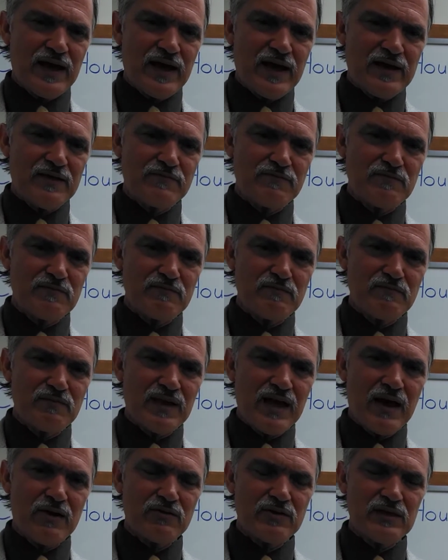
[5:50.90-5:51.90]
I've
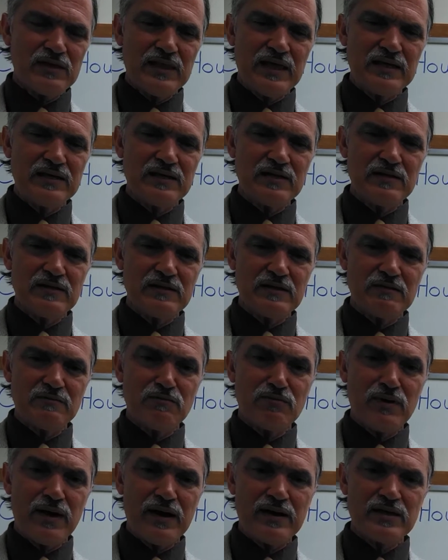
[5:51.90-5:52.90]
calculated the
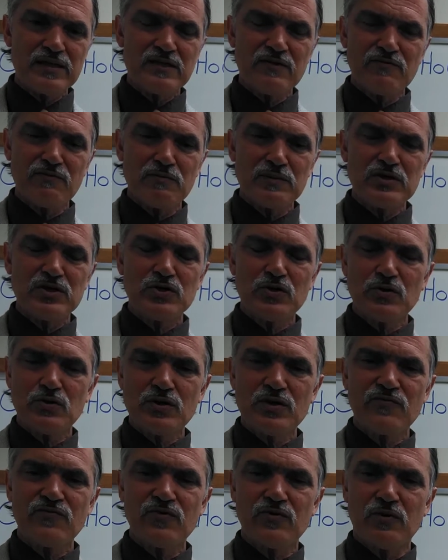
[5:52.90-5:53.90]
price of the
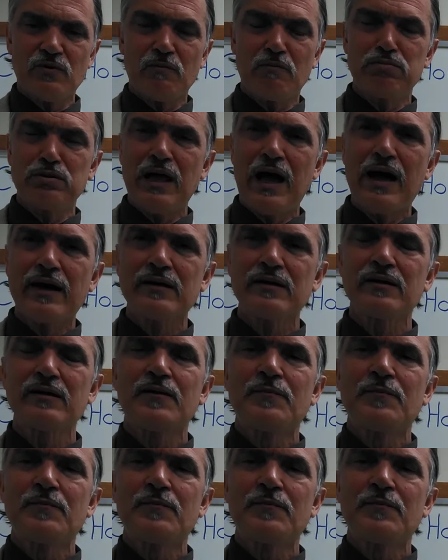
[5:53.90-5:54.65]
materials for block